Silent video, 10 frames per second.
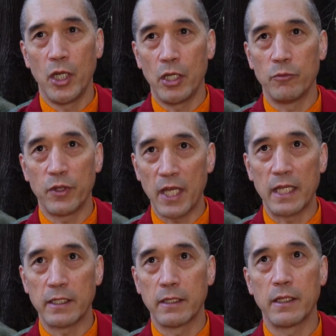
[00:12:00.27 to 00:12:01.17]
And with
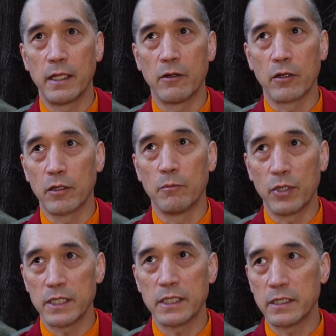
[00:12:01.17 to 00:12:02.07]
that, they are
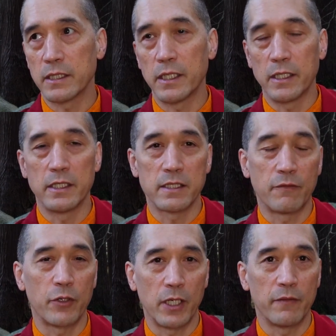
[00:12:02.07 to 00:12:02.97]
complicit in the
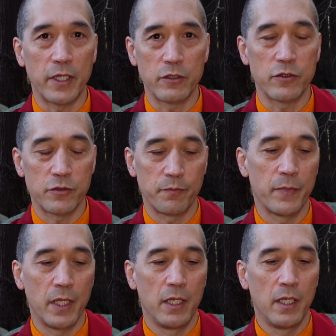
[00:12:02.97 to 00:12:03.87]
suffering of others,
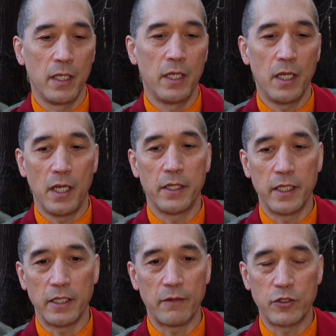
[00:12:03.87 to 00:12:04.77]
and
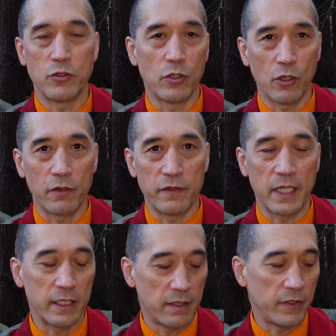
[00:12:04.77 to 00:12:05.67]
they have to do a lot of
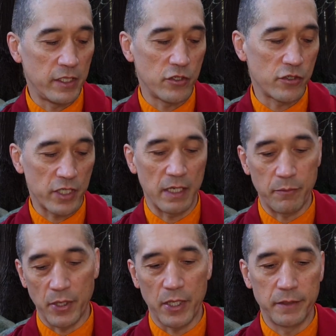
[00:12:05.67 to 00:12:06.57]
negativity just to
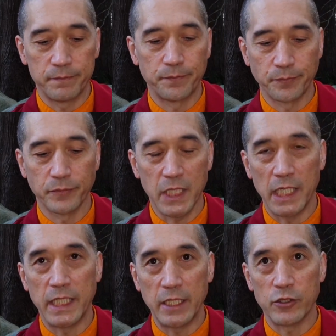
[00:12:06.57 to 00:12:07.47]
get by.
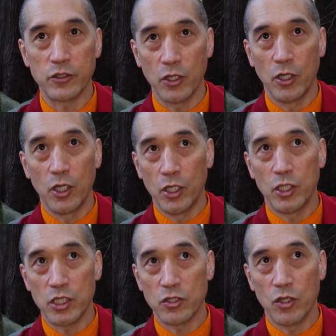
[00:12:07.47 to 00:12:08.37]
And then there's
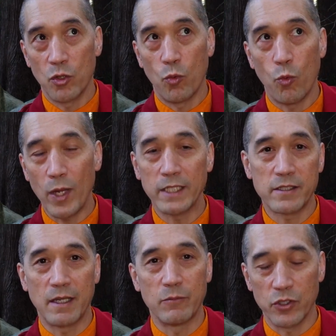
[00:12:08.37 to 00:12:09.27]
this white
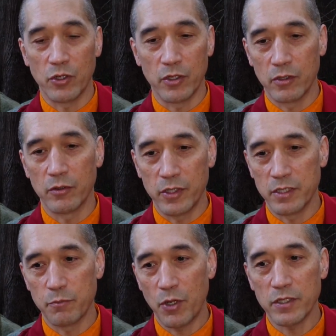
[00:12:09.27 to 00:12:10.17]
samsara, or
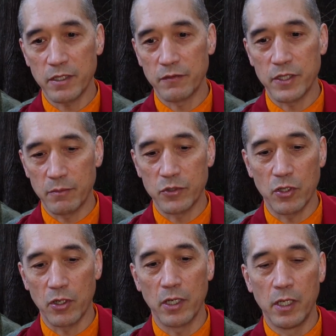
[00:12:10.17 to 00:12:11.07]
this positive
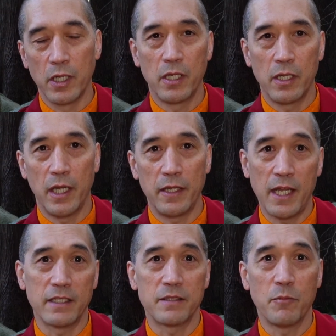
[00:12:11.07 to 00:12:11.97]
samsara, and
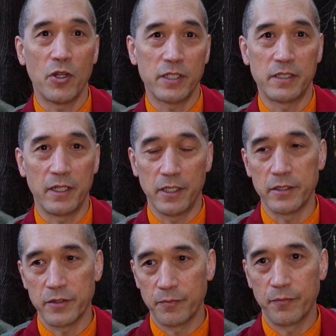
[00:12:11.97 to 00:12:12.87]
that's
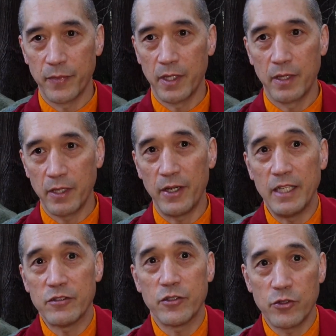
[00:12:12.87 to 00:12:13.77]
monasteries. They're
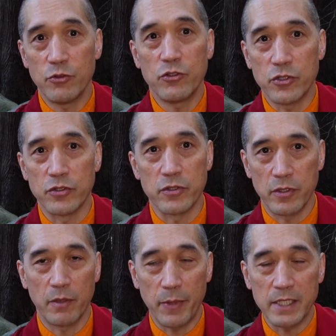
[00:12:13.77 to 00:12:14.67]
institutions.
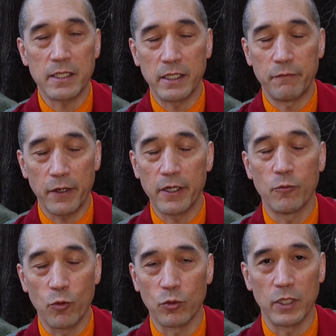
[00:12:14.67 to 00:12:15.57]
They're basically very
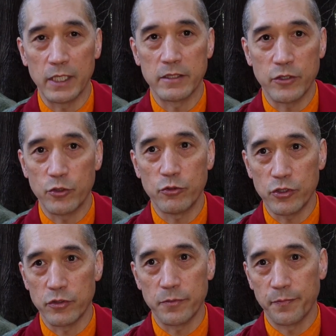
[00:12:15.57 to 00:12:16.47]
worldly
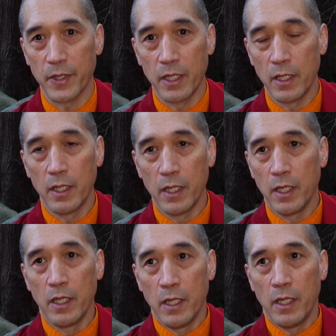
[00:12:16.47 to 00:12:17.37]
institutions.
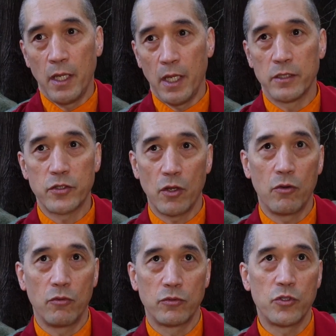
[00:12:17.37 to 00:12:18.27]
And
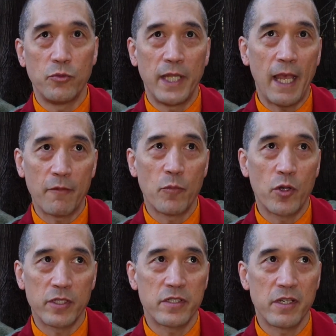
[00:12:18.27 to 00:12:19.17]
so, do we have
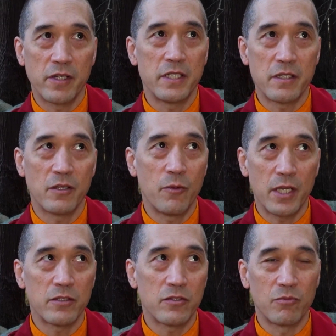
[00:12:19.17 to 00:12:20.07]
monasteries in the
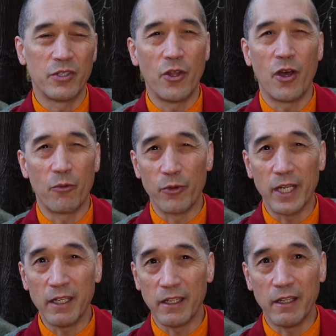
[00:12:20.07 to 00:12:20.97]
West? Well, not
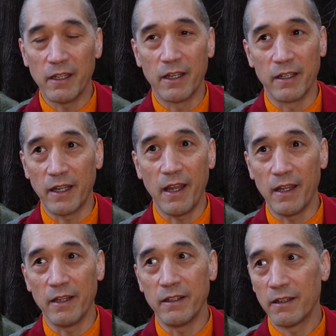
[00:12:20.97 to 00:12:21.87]
really. And
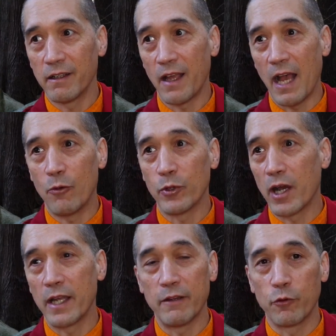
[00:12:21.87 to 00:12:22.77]
again, how would
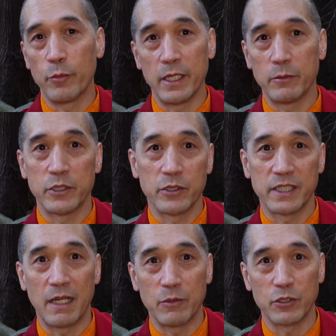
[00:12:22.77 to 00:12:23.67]
I ever be able to
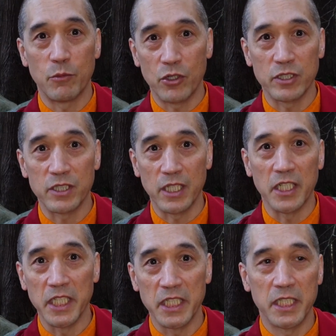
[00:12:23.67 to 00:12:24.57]
establish a
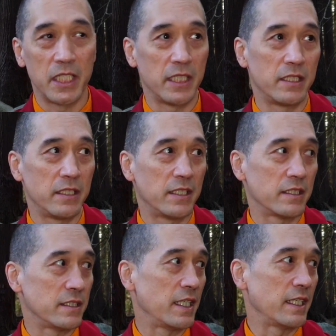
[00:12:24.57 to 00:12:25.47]
monastery? It
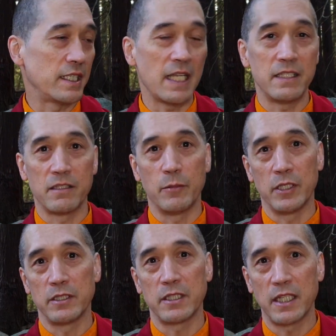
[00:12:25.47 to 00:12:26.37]
doesn't take tens of
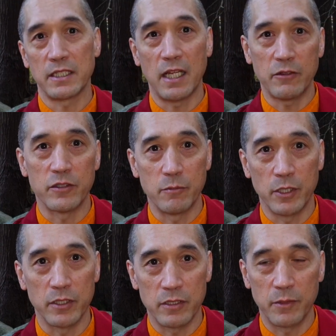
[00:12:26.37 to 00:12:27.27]
millions, it takes hundreds of
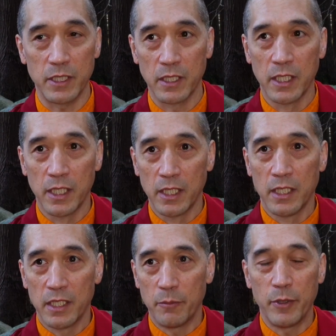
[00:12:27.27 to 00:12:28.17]
millions. I mean,
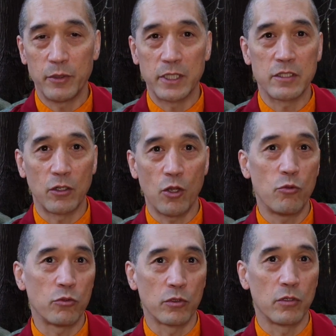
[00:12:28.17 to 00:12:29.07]
the buildings
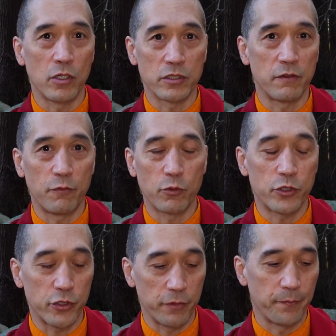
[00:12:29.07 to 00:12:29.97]
alone cost a
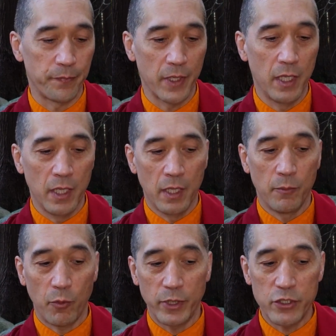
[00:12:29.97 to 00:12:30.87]
fortune.
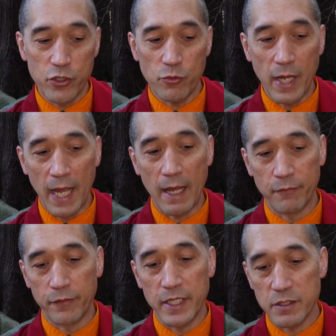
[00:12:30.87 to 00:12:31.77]
But we do
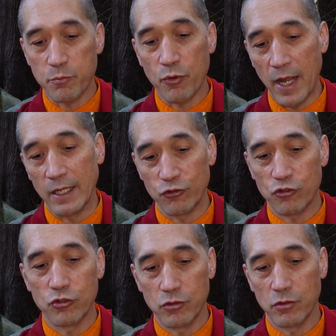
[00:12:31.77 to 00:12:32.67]
have this
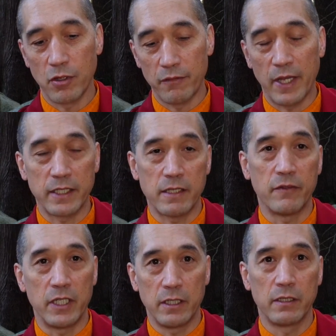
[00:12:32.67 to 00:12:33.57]
branch of
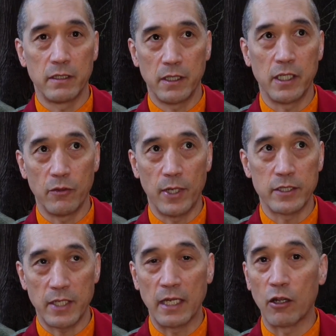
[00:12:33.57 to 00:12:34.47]
activity in the
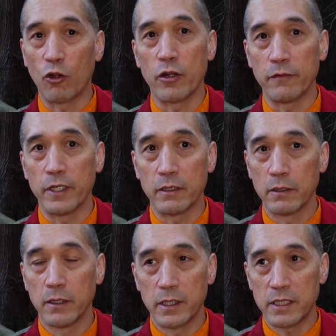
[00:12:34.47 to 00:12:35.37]
West, and a lot of it.
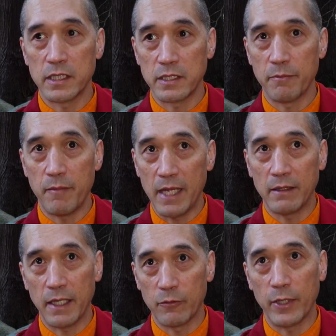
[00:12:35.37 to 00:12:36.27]
This is the main
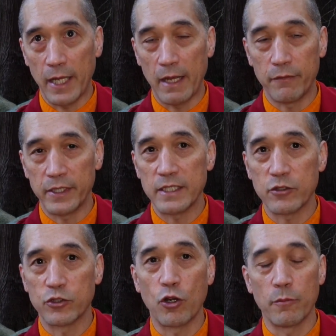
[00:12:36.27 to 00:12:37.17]
thing we have, and these are
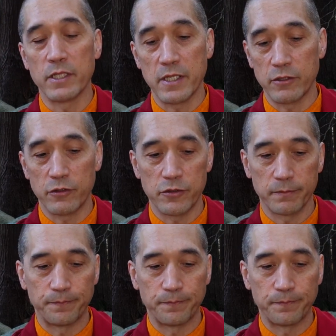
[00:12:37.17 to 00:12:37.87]
Dharma centers.